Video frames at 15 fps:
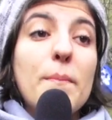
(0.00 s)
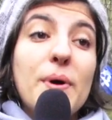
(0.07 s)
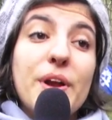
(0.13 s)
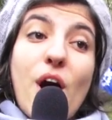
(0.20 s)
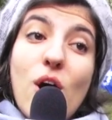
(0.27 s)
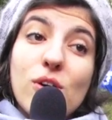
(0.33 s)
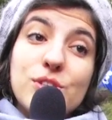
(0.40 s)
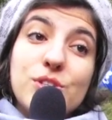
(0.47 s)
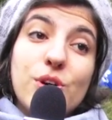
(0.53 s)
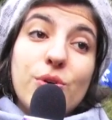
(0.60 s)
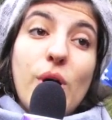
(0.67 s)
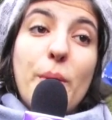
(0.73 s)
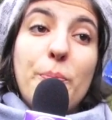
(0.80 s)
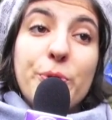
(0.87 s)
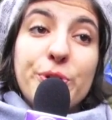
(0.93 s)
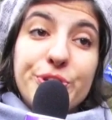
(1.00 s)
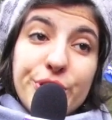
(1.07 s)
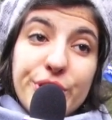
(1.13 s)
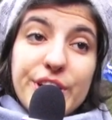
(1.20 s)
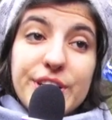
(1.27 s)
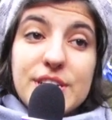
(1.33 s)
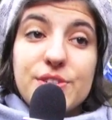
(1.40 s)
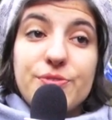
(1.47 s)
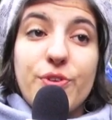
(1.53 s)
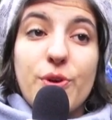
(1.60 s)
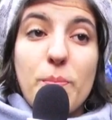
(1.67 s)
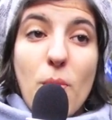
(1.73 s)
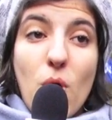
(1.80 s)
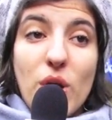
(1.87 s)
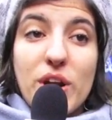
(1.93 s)
but also opportunities
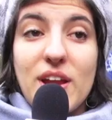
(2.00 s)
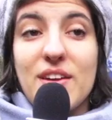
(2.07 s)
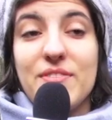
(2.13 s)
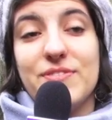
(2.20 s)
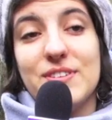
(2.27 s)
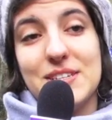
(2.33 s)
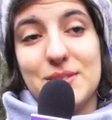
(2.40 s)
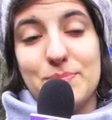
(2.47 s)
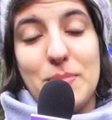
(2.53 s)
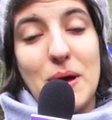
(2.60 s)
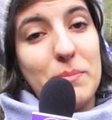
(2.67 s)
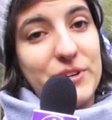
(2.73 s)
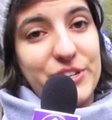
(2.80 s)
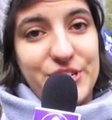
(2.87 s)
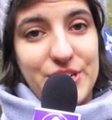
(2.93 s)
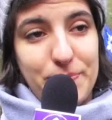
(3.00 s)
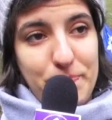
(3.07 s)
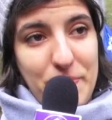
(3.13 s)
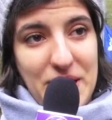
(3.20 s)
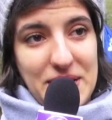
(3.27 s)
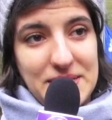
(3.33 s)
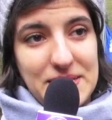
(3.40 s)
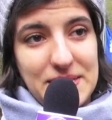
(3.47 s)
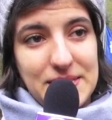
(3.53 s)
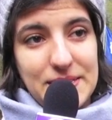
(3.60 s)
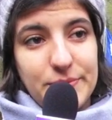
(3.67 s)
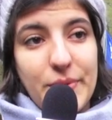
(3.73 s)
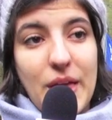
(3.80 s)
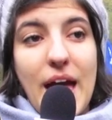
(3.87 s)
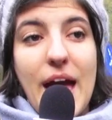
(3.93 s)
for more diverse membership
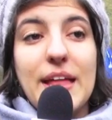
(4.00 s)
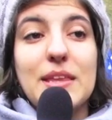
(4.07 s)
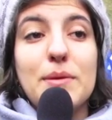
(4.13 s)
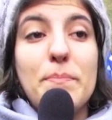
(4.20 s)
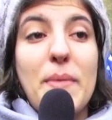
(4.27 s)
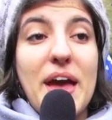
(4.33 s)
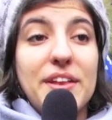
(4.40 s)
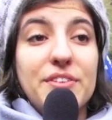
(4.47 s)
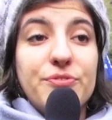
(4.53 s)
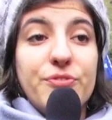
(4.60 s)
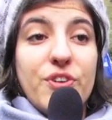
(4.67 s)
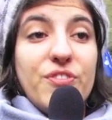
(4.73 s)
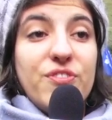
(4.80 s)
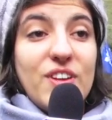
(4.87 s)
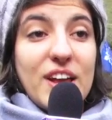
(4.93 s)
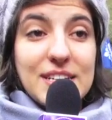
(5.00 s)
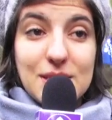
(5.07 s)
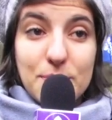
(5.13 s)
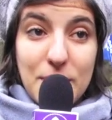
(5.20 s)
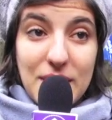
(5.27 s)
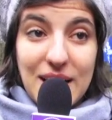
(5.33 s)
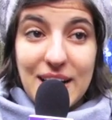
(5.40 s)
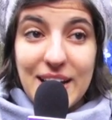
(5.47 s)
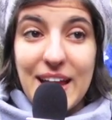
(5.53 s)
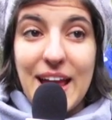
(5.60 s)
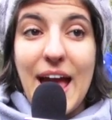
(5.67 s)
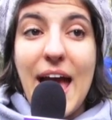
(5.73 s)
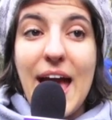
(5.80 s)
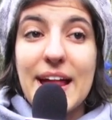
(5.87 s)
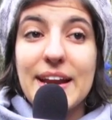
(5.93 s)
bases and demand for flexibility
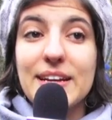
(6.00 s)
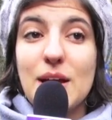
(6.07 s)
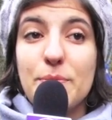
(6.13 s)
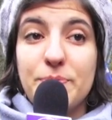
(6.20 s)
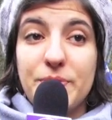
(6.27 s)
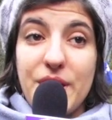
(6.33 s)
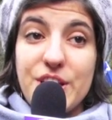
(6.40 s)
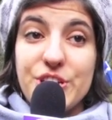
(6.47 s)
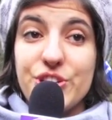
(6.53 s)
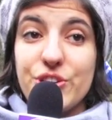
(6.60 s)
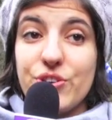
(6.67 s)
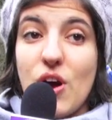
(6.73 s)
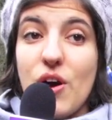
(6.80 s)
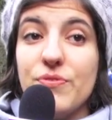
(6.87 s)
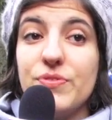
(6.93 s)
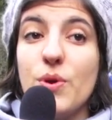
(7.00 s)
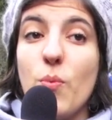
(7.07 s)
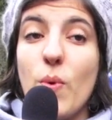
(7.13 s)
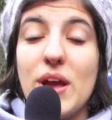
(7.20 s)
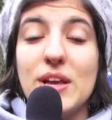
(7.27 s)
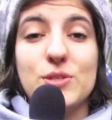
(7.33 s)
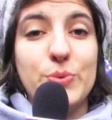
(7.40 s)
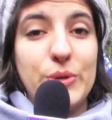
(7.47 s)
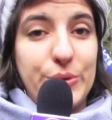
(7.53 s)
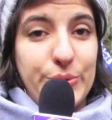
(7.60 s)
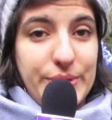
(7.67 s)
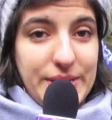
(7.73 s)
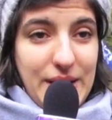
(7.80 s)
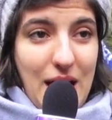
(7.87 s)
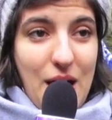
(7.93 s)
and adaptation of the ways we
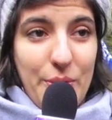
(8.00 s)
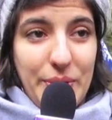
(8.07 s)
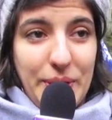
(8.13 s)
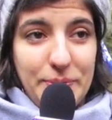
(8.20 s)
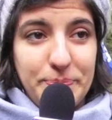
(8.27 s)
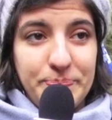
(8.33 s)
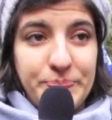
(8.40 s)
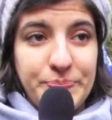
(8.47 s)
do scouting.